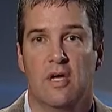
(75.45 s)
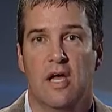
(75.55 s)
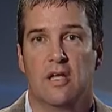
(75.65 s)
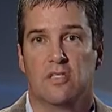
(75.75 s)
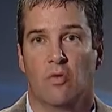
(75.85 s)

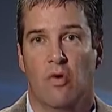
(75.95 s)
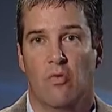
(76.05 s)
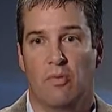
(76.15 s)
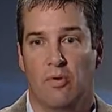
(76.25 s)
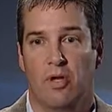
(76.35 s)
And so what
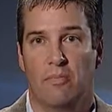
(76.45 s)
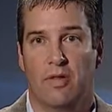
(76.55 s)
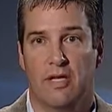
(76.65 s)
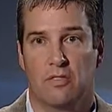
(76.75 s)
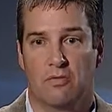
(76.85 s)
we put in
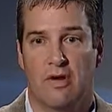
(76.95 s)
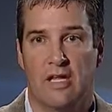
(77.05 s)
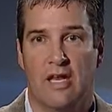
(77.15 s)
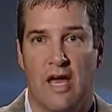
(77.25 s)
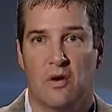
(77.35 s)
place with Ready
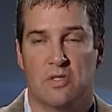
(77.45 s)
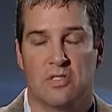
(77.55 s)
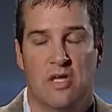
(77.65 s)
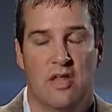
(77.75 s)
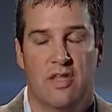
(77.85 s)
Now is,
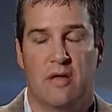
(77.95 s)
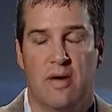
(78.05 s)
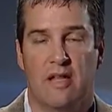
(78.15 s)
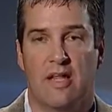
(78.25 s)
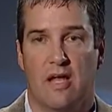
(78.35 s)
think
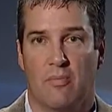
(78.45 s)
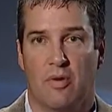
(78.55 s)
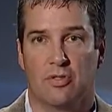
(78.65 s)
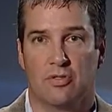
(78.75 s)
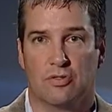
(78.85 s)
about it like a
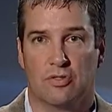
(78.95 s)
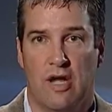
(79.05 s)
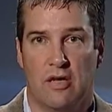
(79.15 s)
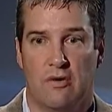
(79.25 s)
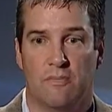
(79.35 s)
personal
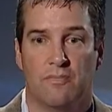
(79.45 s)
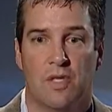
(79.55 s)
trainer.